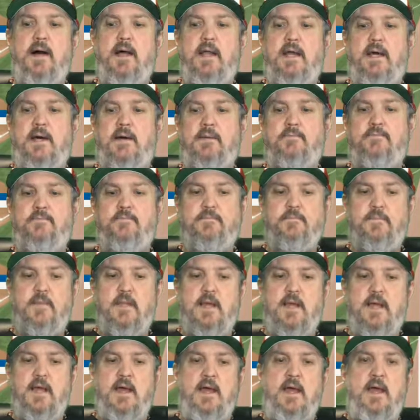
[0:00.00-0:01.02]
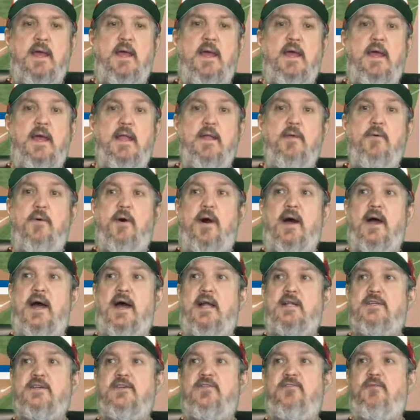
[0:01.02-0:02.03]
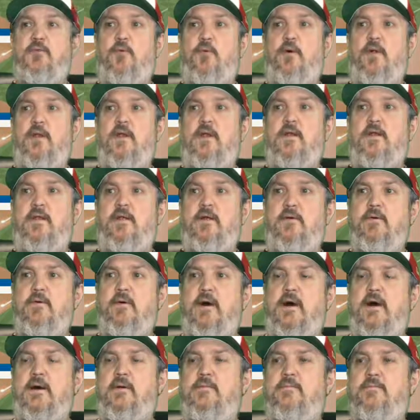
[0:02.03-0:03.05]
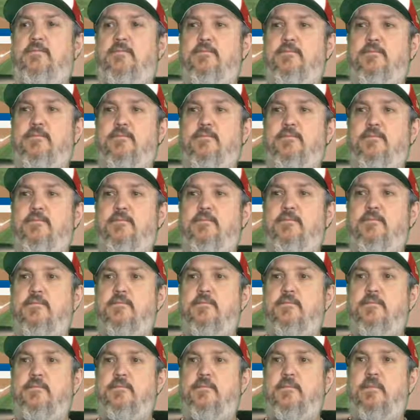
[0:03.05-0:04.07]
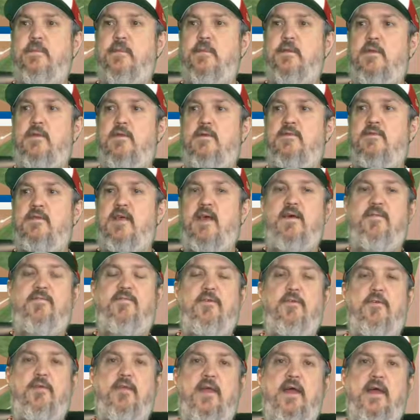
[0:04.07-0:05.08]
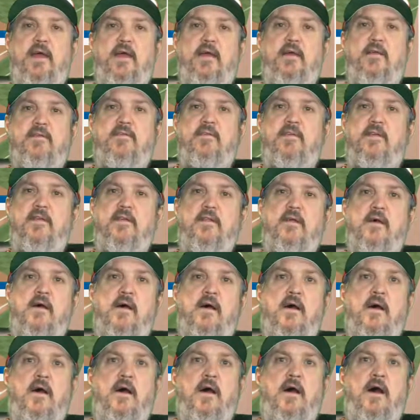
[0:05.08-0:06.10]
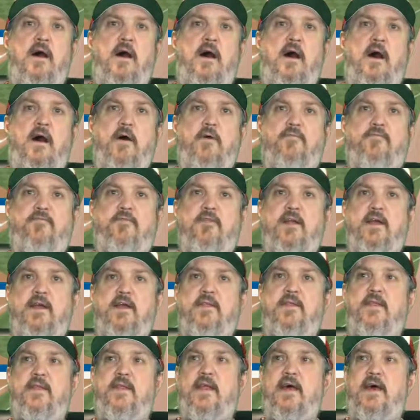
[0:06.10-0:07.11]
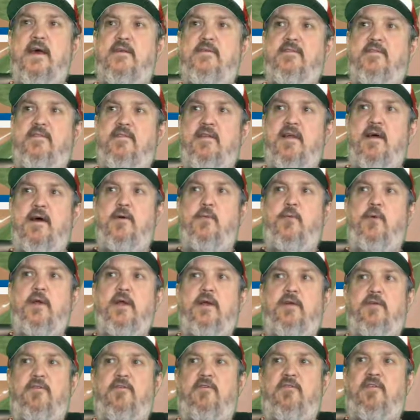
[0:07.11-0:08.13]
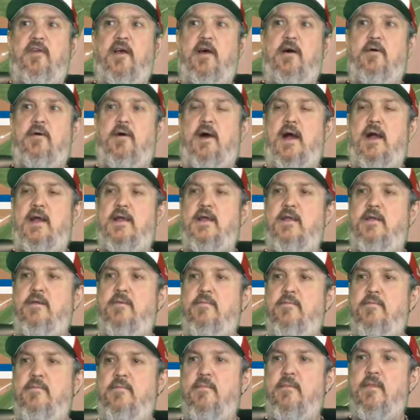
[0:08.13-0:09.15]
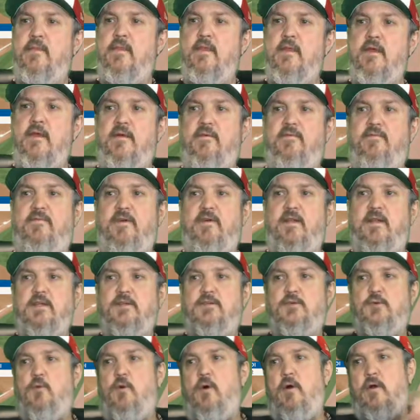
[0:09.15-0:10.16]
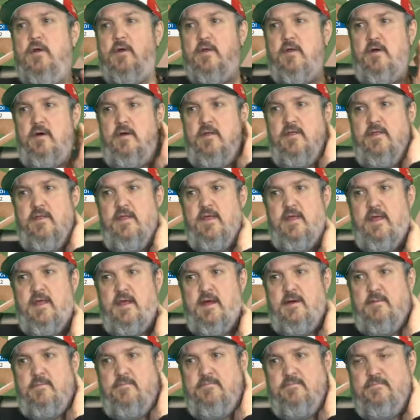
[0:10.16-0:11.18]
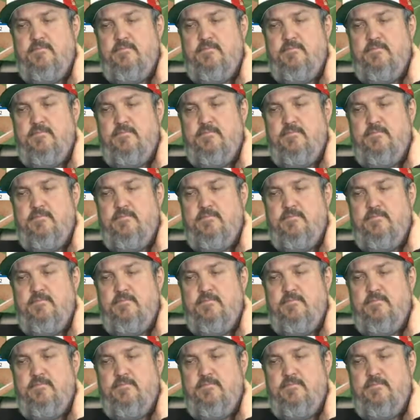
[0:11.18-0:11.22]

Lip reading: But anyway, I just wanted to say a few things, and hopefully in the next week or so I can finish working on the